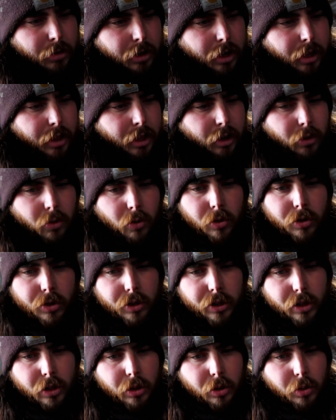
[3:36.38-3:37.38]
but I think orange
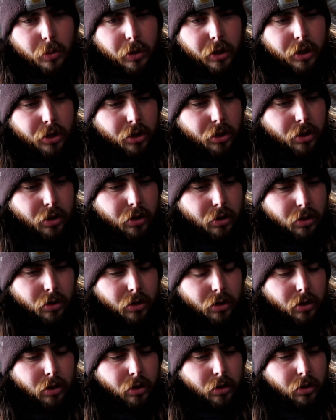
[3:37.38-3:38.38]
is switched.
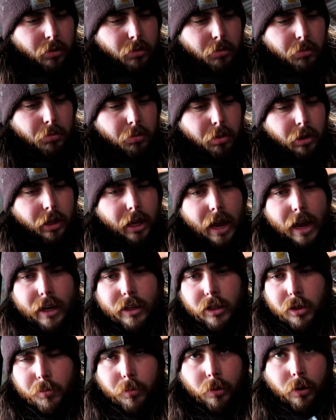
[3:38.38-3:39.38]
Black
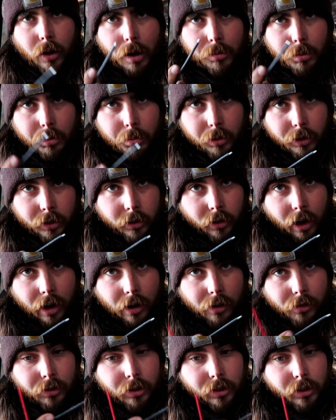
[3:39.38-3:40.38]
is probably
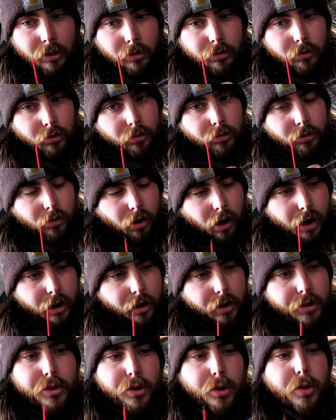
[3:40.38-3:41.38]
ground. Red
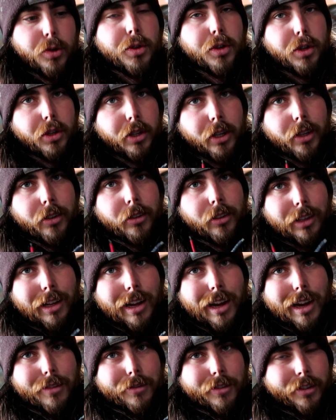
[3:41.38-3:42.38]
is usually
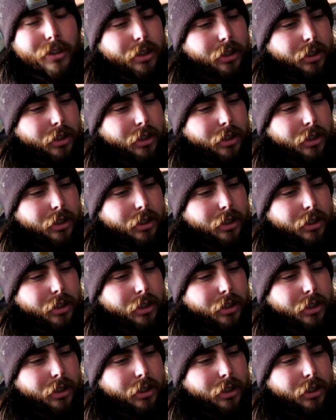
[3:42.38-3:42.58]
live.